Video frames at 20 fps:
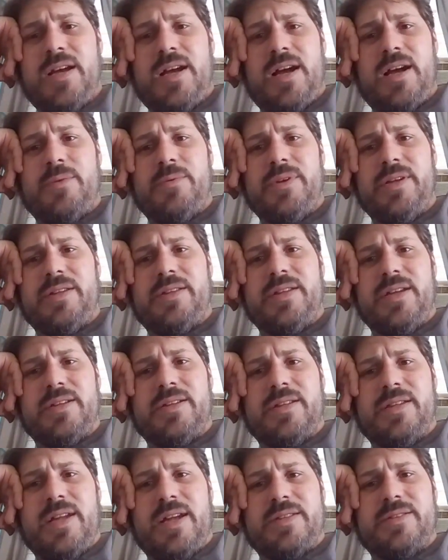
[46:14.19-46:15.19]
I really
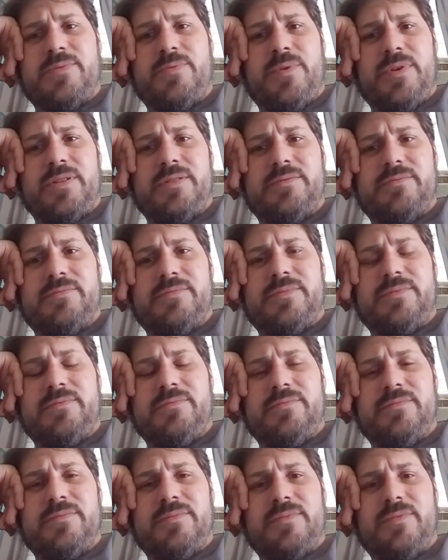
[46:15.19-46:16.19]
think that's why
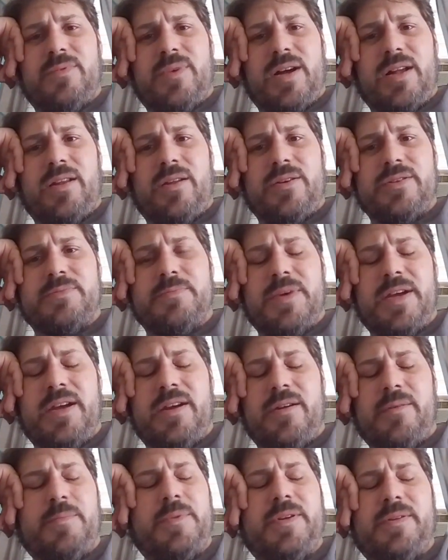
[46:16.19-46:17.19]
I lost my
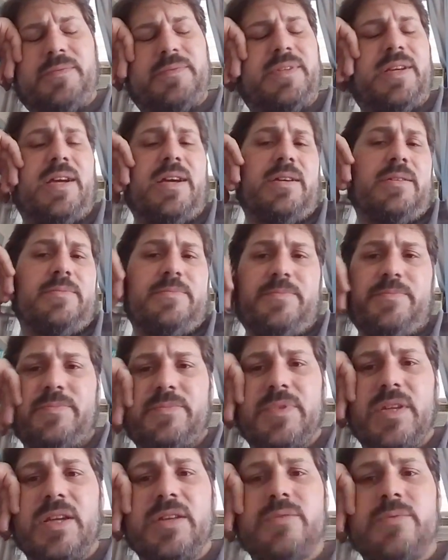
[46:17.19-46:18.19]
hair, but it
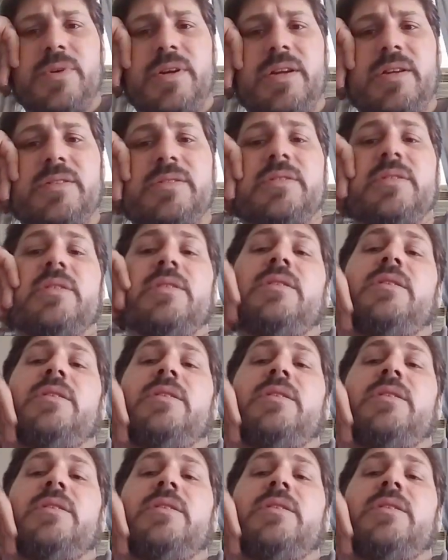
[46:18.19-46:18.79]
is what it is.